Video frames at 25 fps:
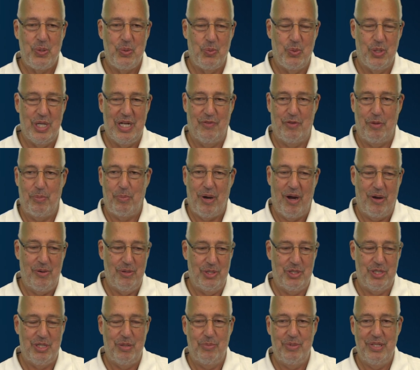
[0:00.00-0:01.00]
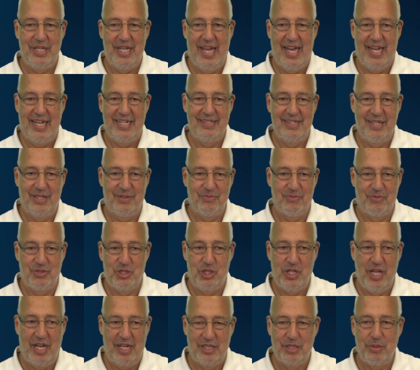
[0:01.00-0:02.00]
whatever partnership he had, and then
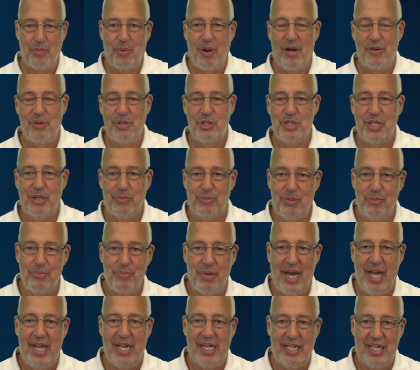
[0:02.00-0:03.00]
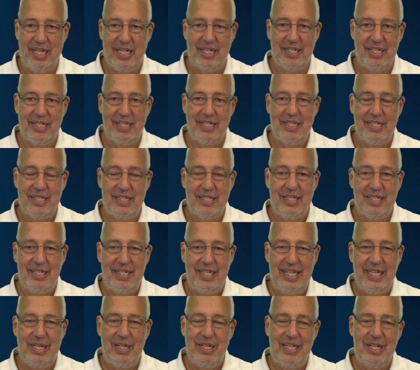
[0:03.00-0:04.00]
shedding the partnership and buying it.
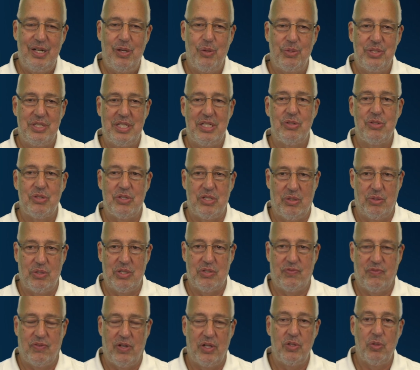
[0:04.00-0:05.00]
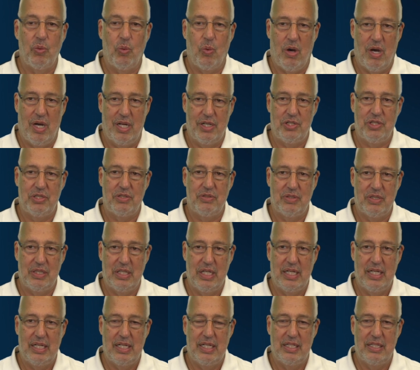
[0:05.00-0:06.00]
It was interesting. It was fun to watch,
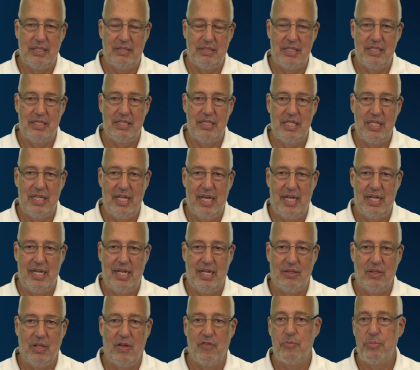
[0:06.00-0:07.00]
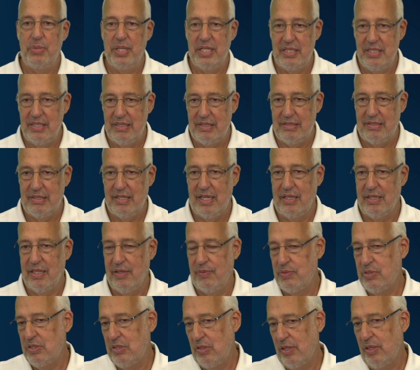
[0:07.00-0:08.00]
to see that. I love business. I
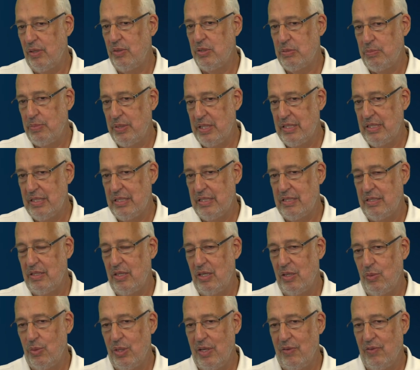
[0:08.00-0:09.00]
love Syracuse business. We